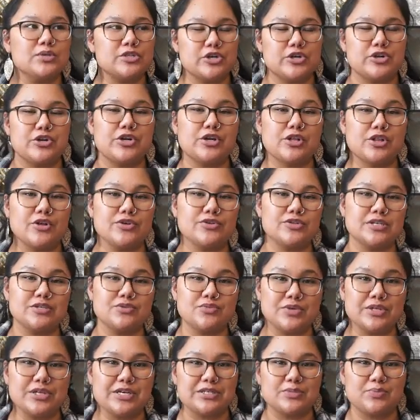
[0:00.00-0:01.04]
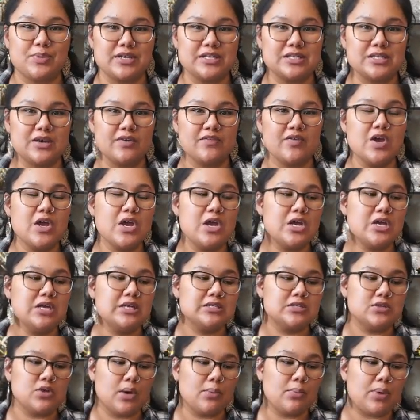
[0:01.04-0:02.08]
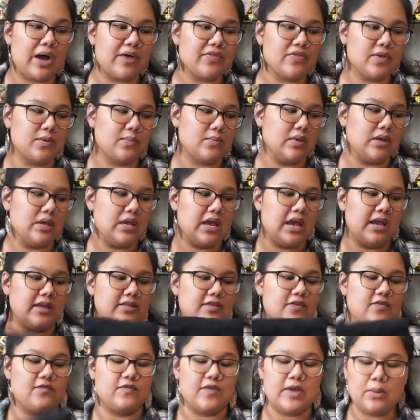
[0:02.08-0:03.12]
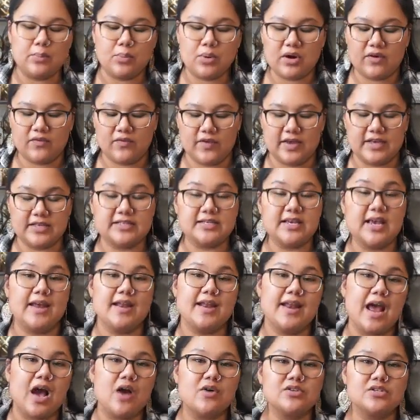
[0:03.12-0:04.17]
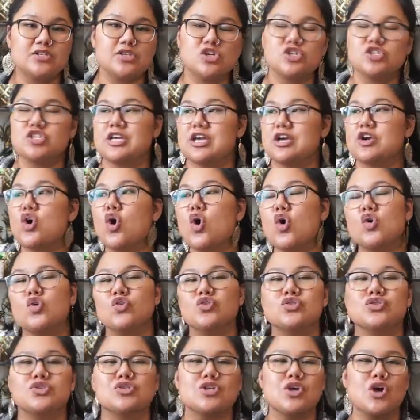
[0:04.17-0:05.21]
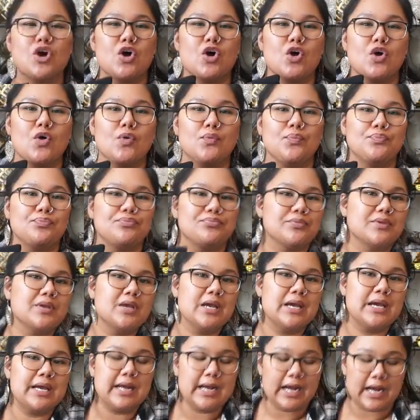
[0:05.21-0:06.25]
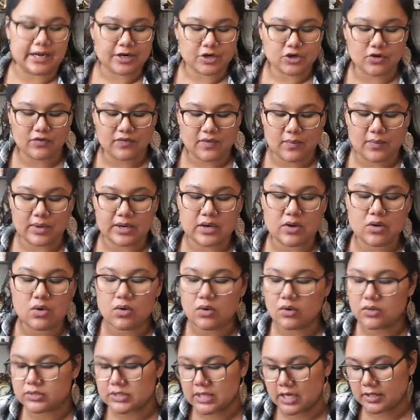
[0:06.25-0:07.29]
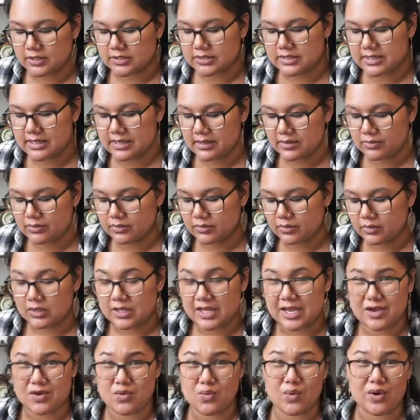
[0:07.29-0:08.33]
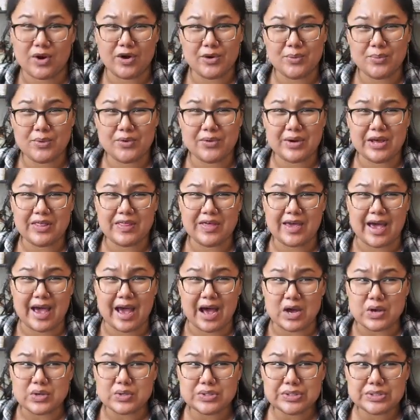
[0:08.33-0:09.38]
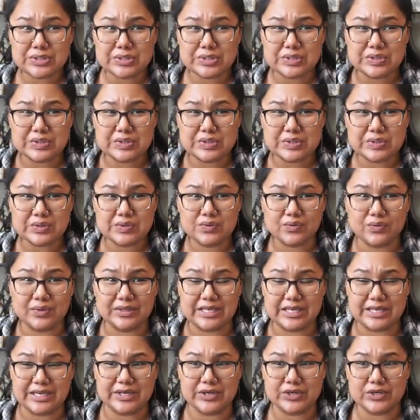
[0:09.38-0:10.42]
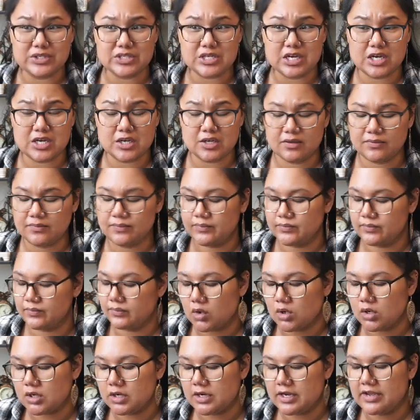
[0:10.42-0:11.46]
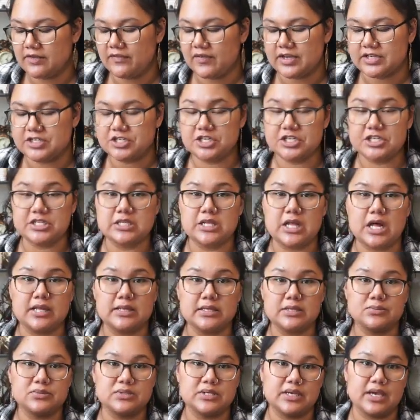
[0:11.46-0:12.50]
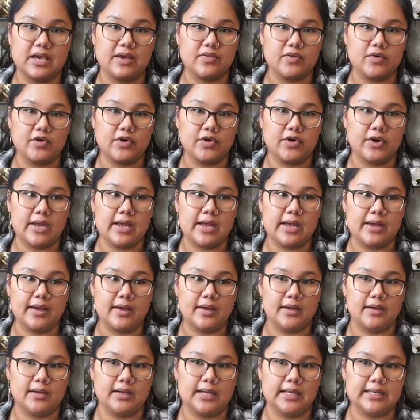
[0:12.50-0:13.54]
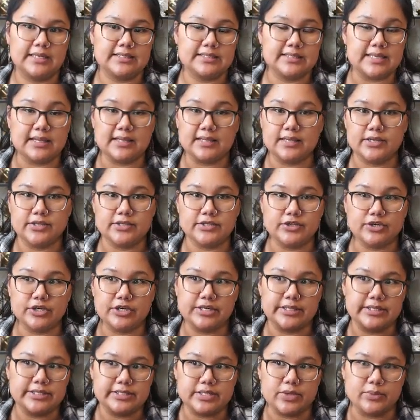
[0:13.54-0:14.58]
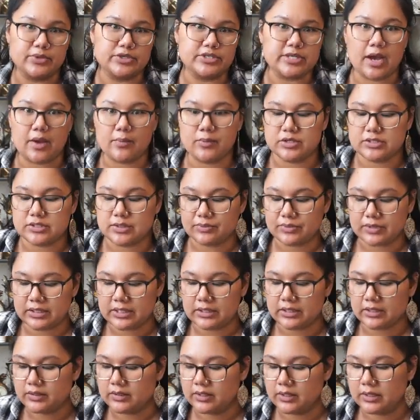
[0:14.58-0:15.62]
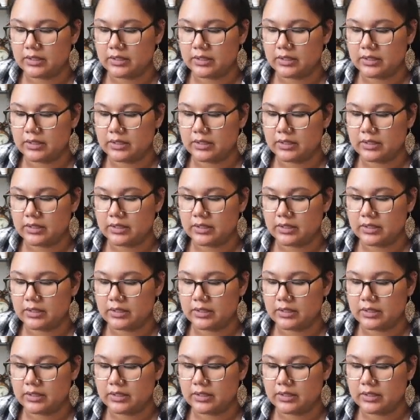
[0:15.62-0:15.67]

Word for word: maternity clothes is really expensive so i bought them and they fit perfect and now it's starting to get cold so i don't know if i want to hold on to them or like wear them around the house when the heater's on or if i should just lot them together and like sell it during the summertime or something